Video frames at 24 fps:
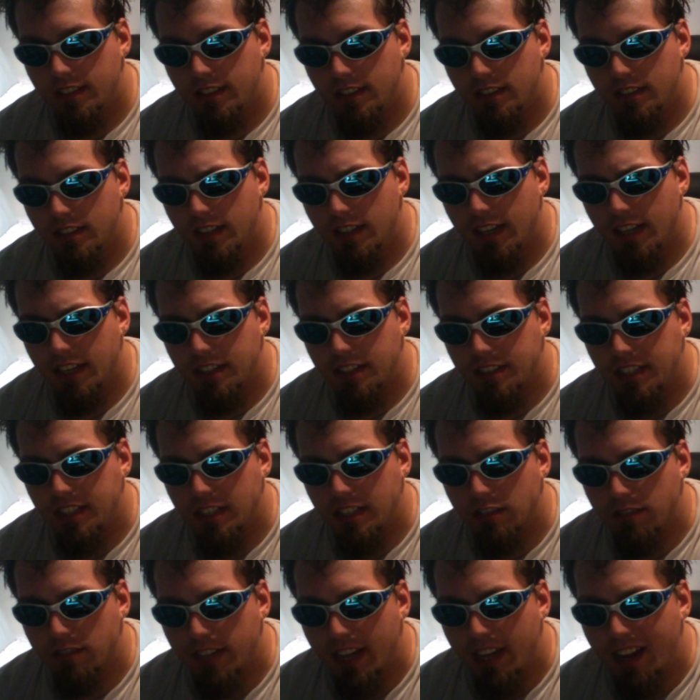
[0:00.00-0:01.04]
And
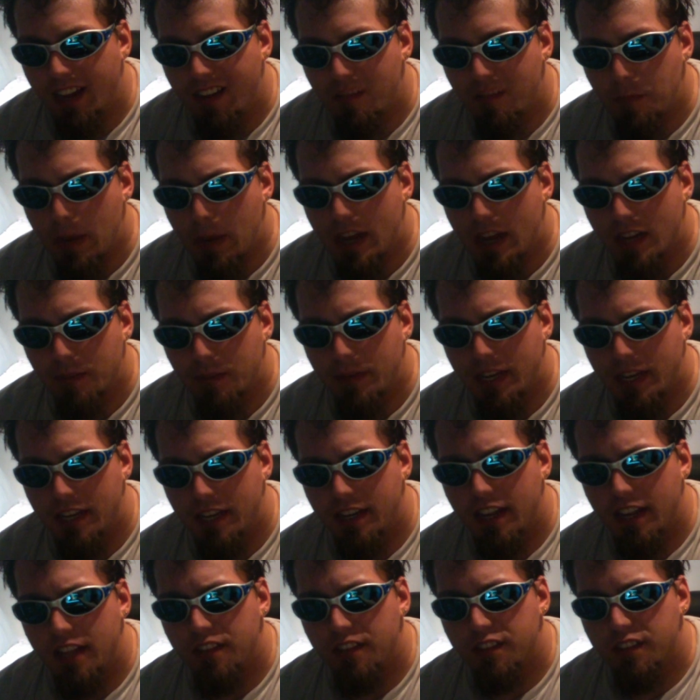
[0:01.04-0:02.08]
here we have
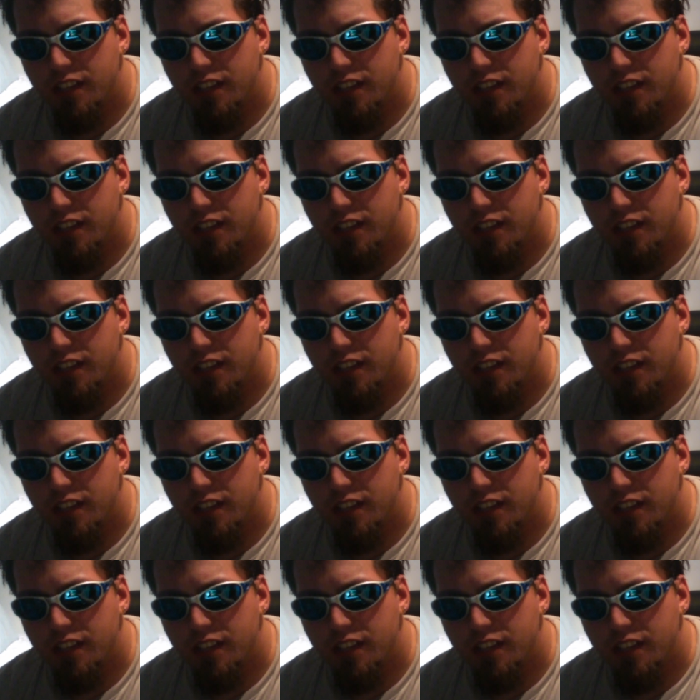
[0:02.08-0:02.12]
PacMan and the